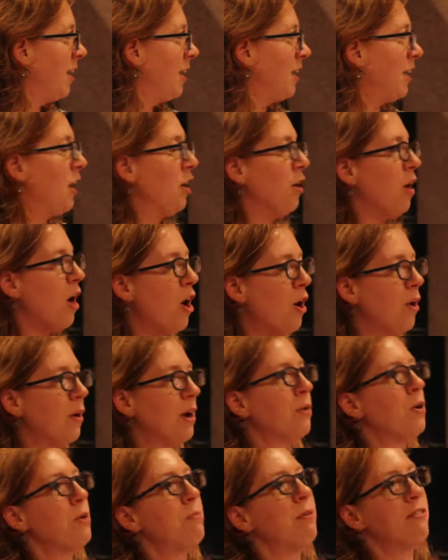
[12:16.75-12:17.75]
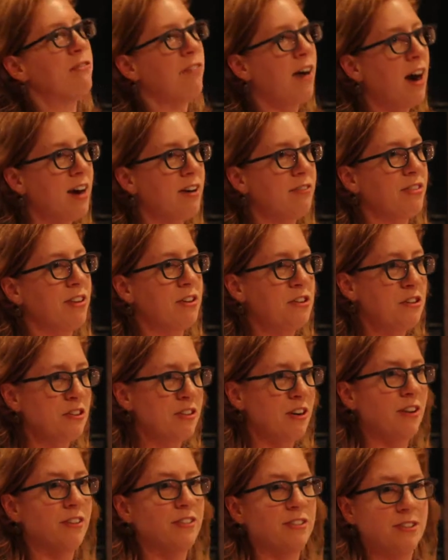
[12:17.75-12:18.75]
You know, oh, it would be fine if they
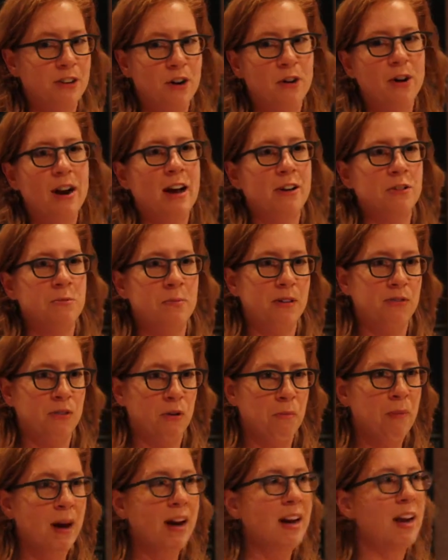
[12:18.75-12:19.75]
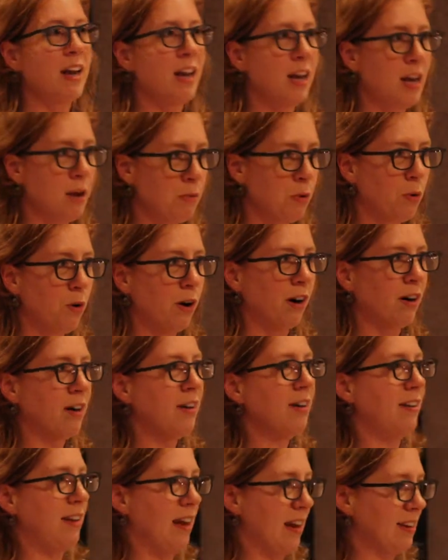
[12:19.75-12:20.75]
just don't ask me for money anymore.
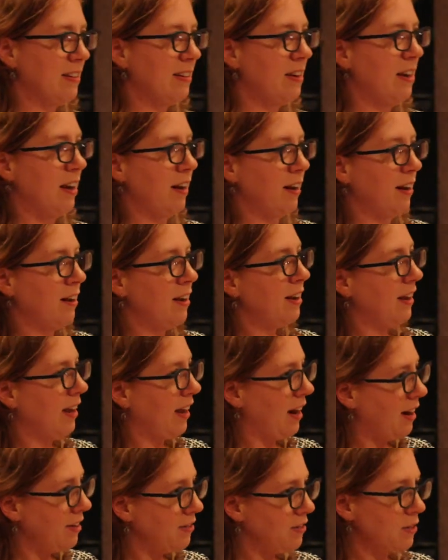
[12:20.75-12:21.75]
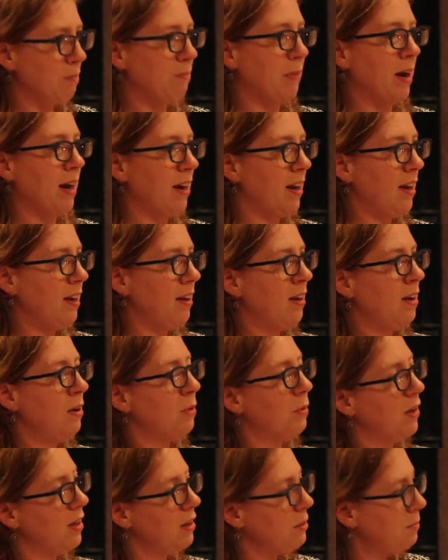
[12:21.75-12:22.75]
Next scene, can I have some money?
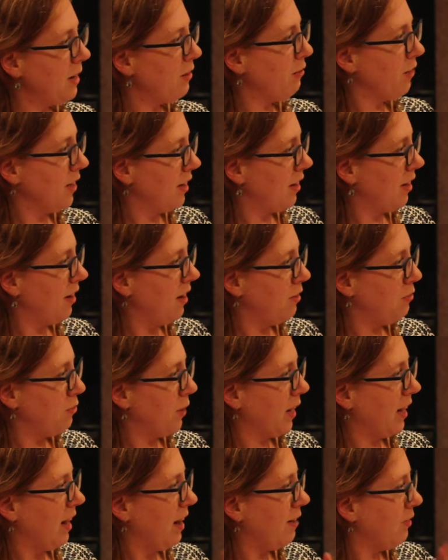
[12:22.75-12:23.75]
Well, it'd be really good if we can